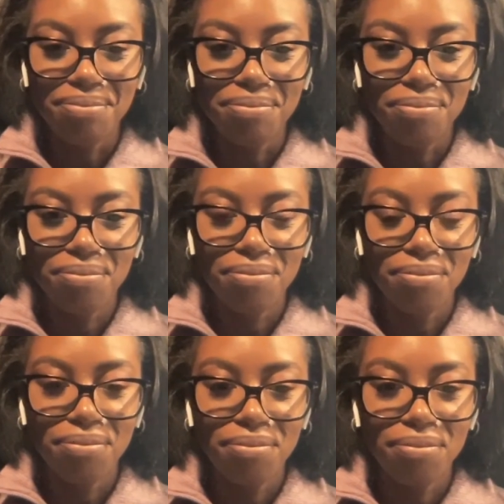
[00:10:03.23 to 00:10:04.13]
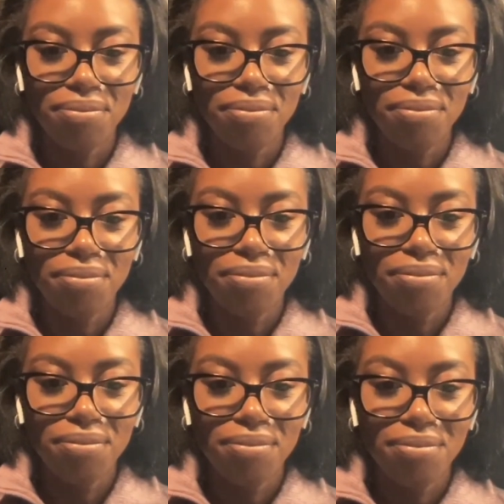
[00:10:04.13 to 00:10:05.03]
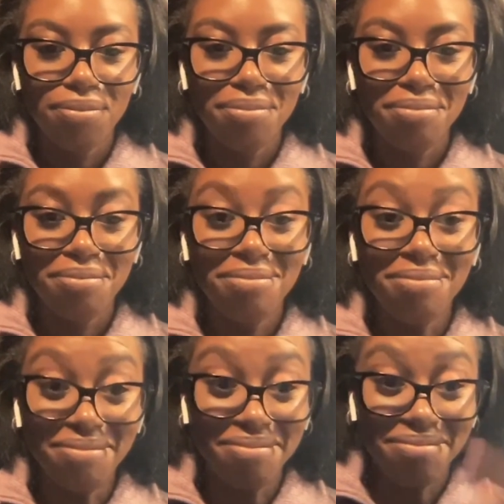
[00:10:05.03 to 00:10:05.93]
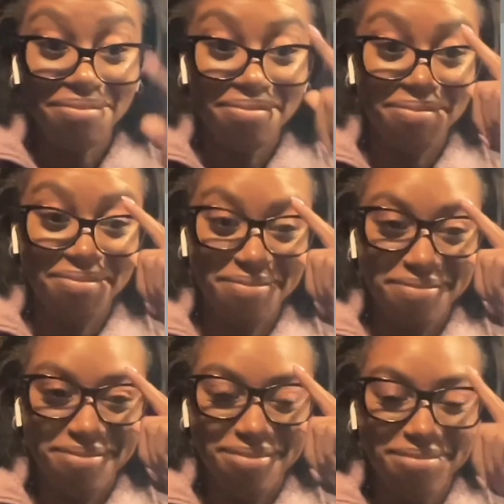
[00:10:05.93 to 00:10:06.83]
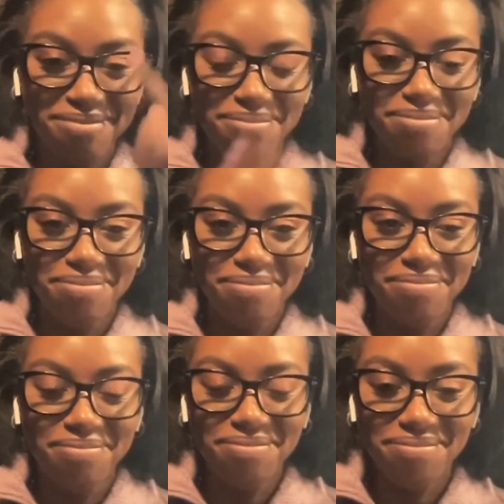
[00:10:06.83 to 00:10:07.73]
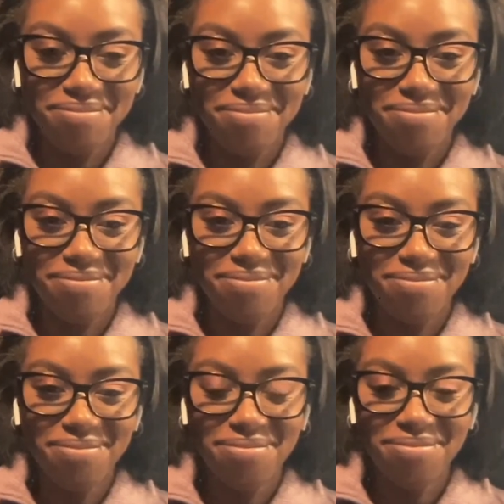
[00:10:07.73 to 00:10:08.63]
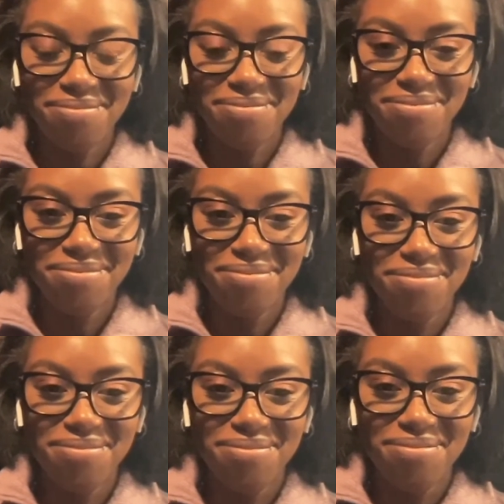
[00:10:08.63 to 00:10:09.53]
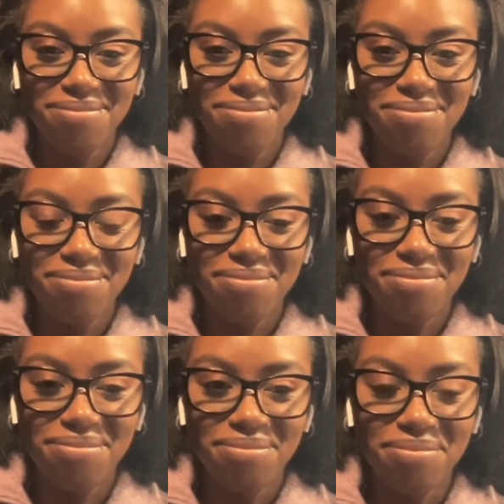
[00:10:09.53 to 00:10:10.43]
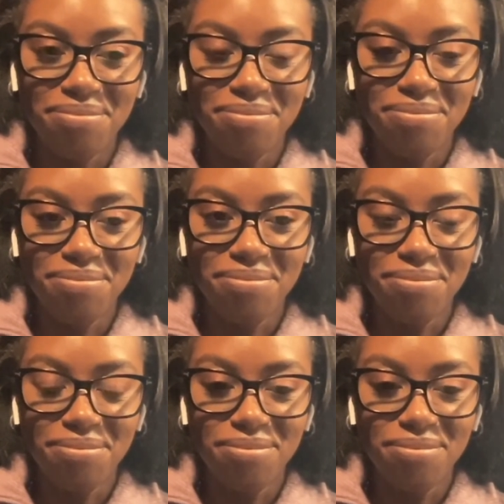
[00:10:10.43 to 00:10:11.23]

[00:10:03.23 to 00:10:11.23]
(silent)